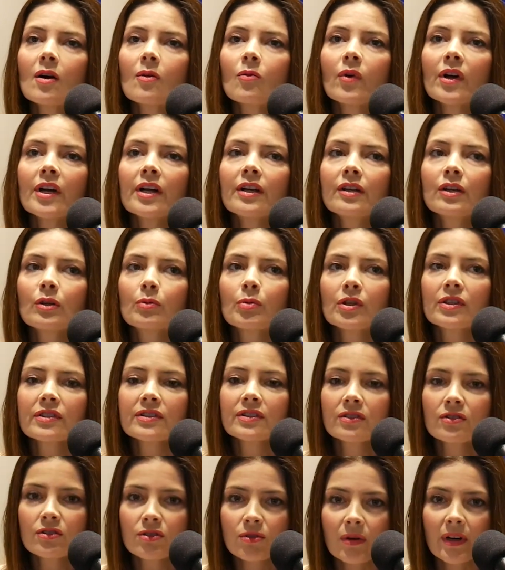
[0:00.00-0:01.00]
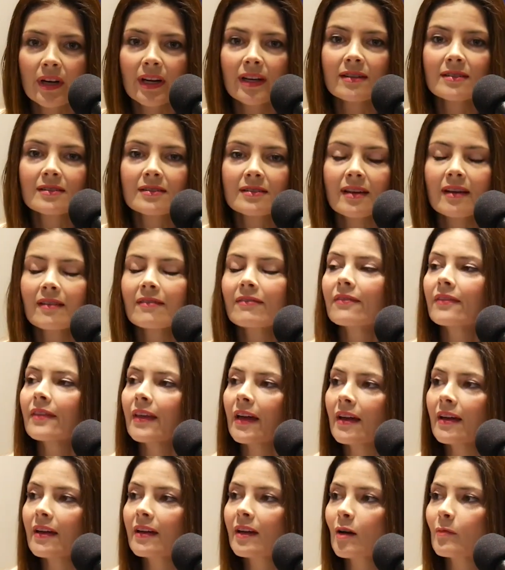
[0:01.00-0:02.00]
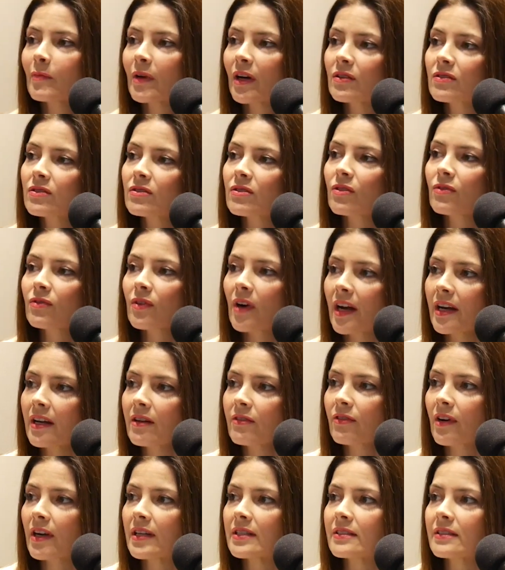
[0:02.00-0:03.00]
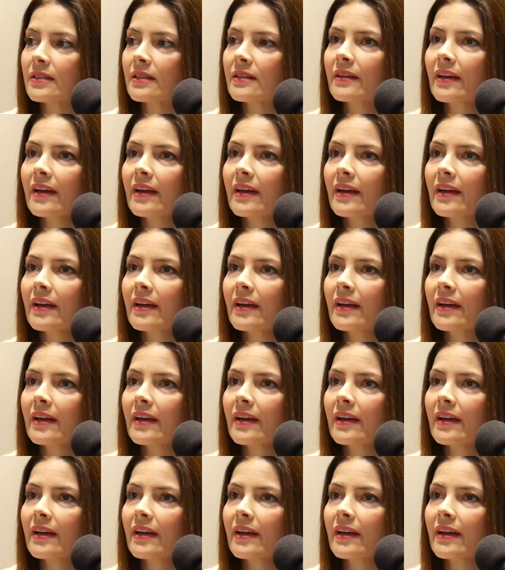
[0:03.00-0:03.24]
When a new person joins, if they come out to a Friday Frenzy,